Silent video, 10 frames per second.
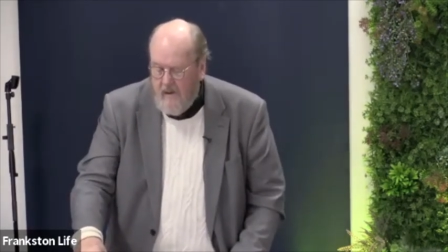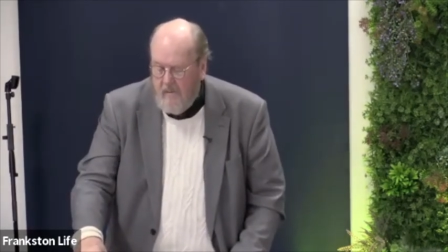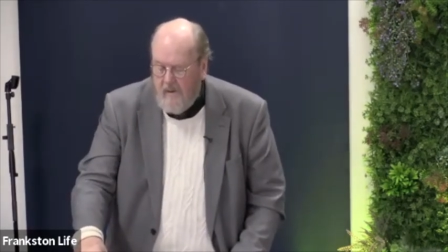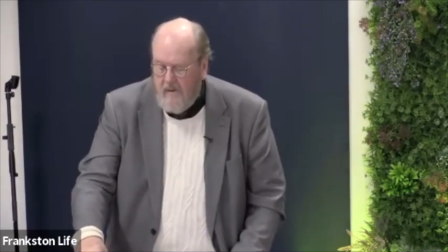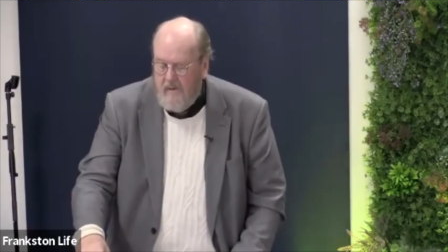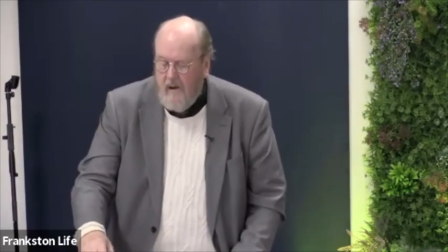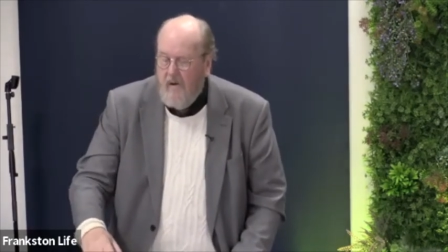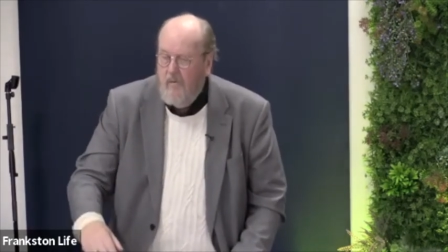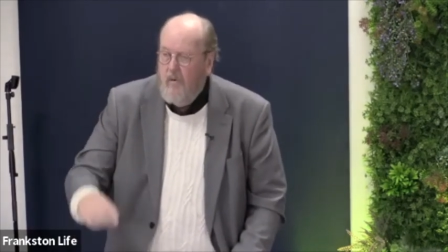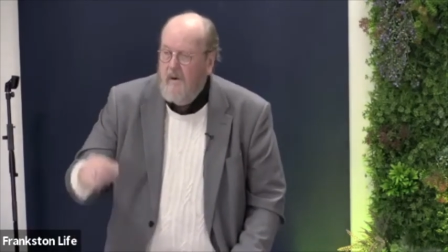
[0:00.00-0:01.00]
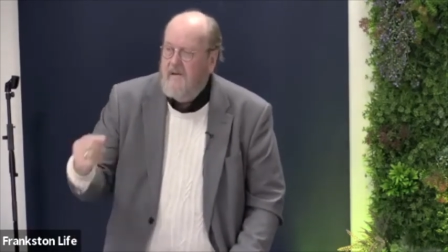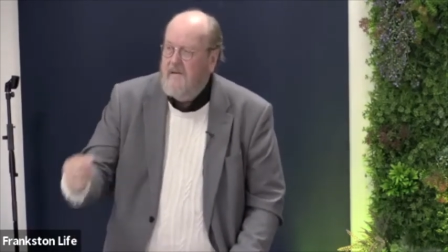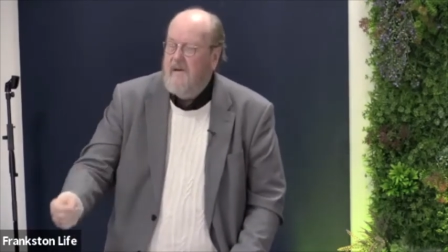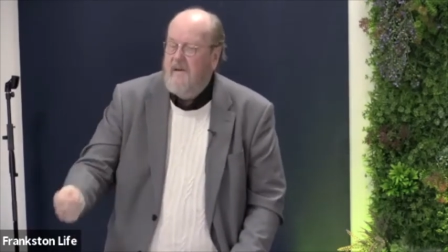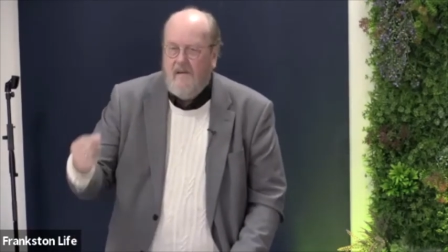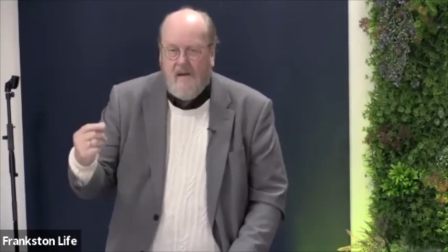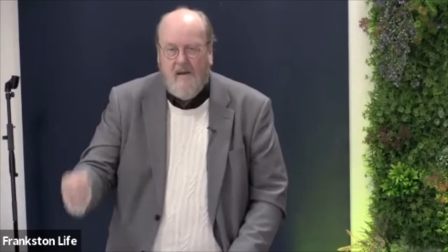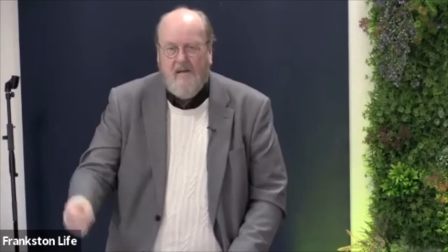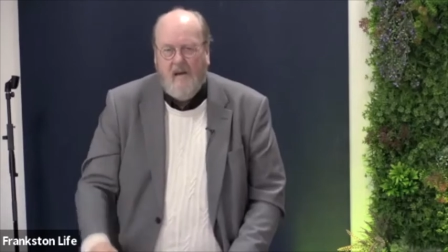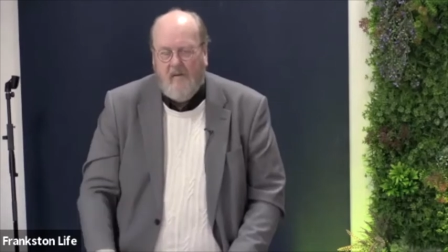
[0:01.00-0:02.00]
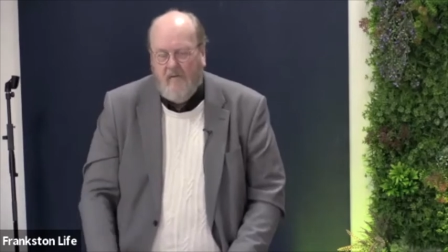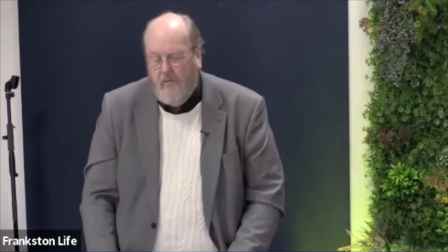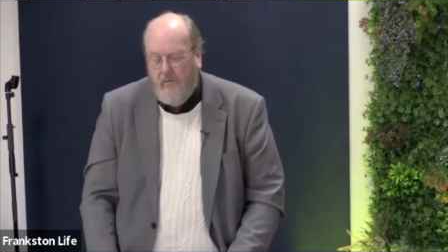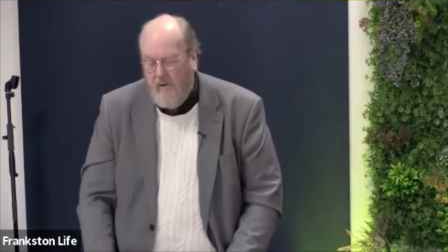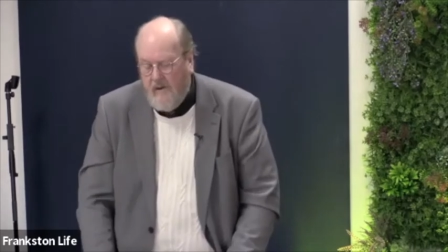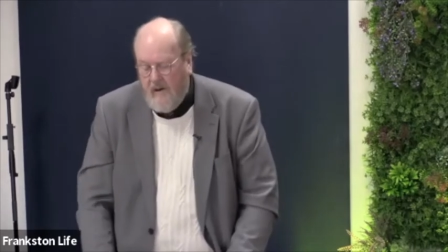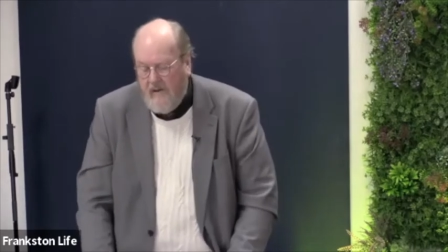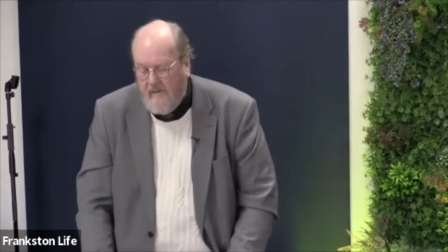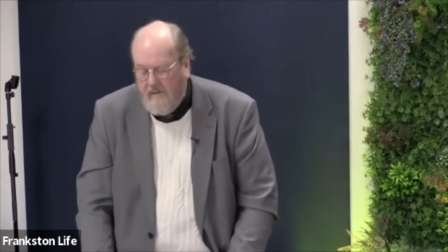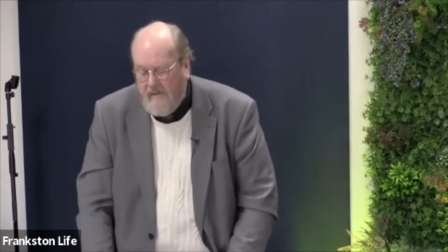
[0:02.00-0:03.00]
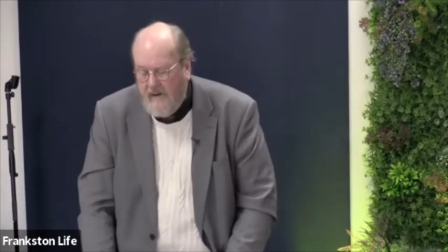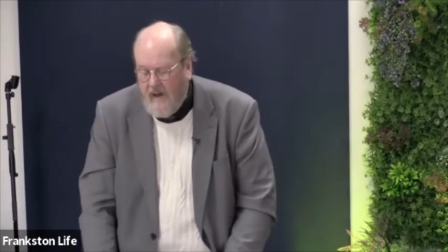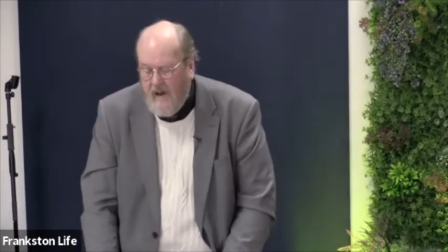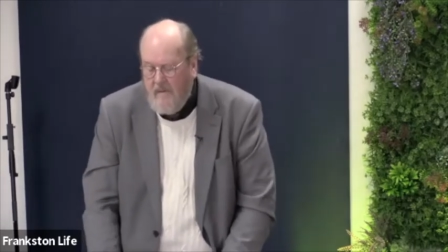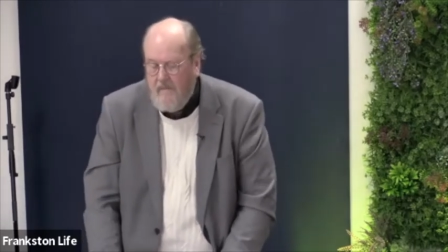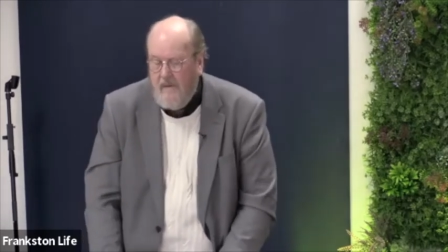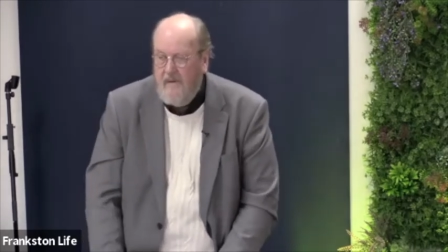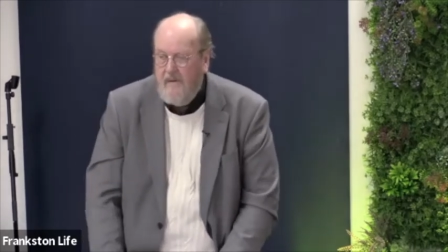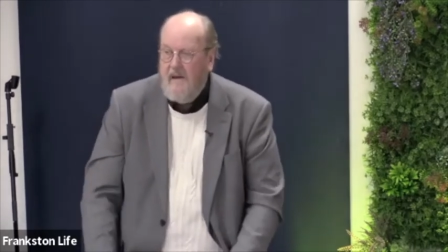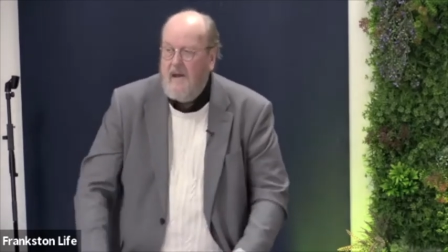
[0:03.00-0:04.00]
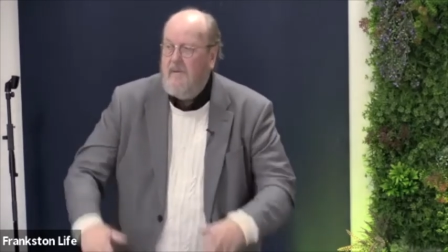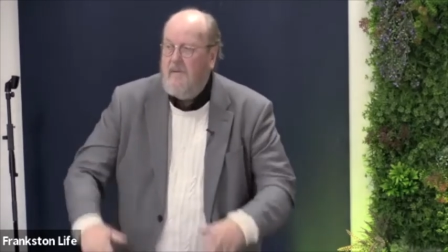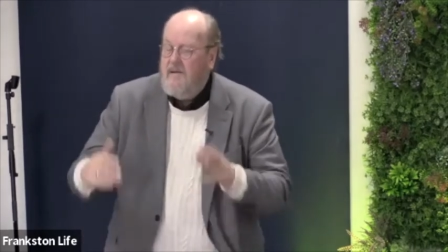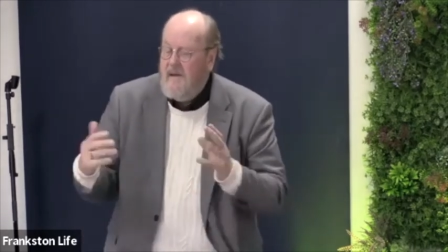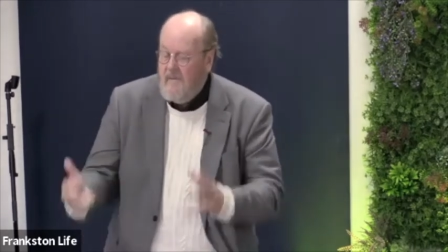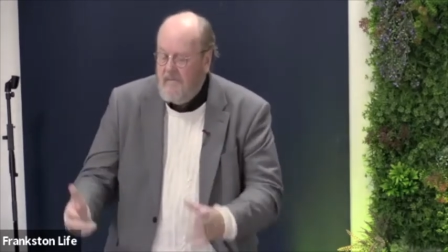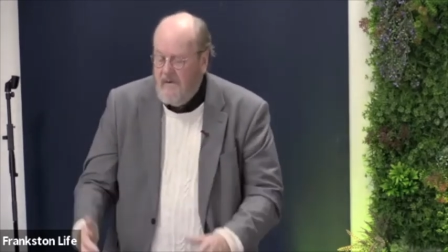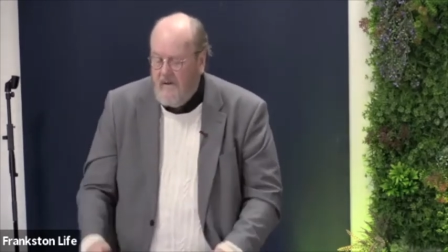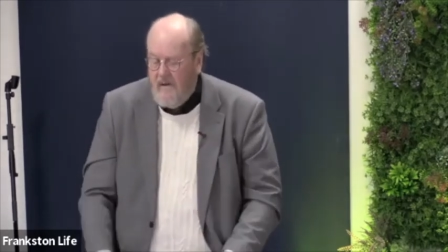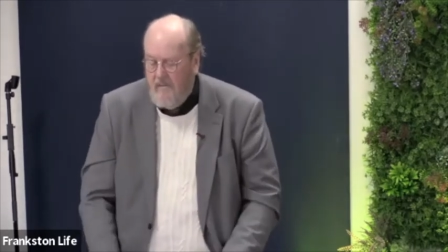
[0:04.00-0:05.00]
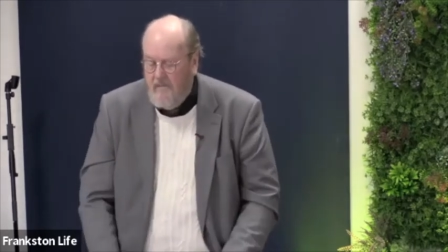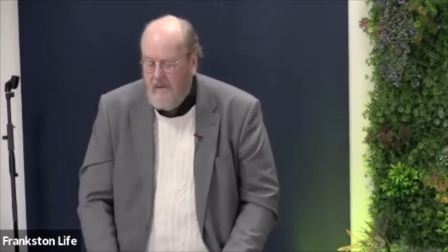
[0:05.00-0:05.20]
But you know what he did at the end of that 40 days, he came and the enemy tempted him.